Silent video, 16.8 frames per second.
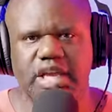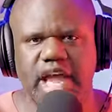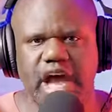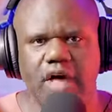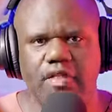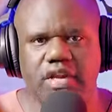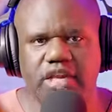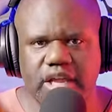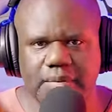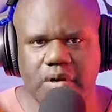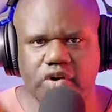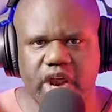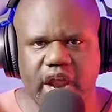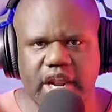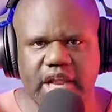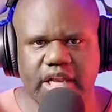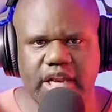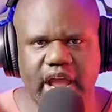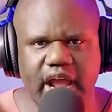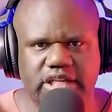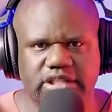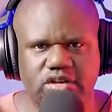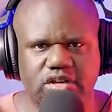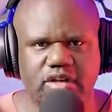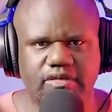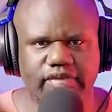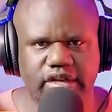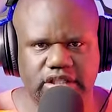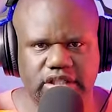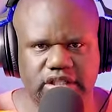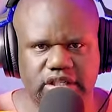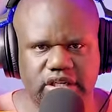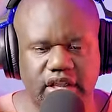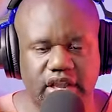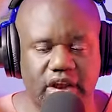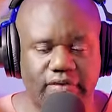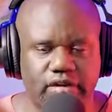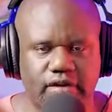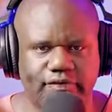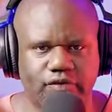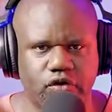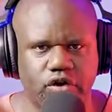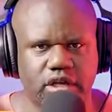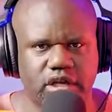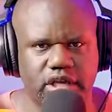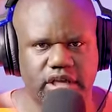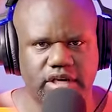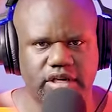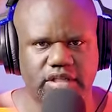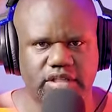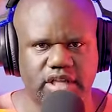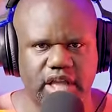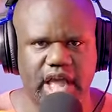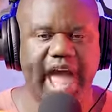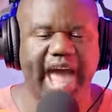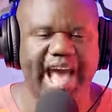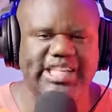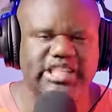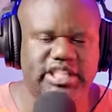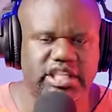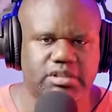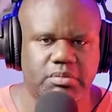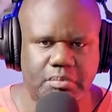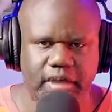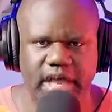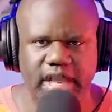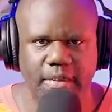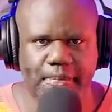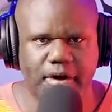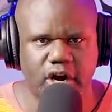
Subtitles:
Now, the Democratic National Convention every 4 years has this main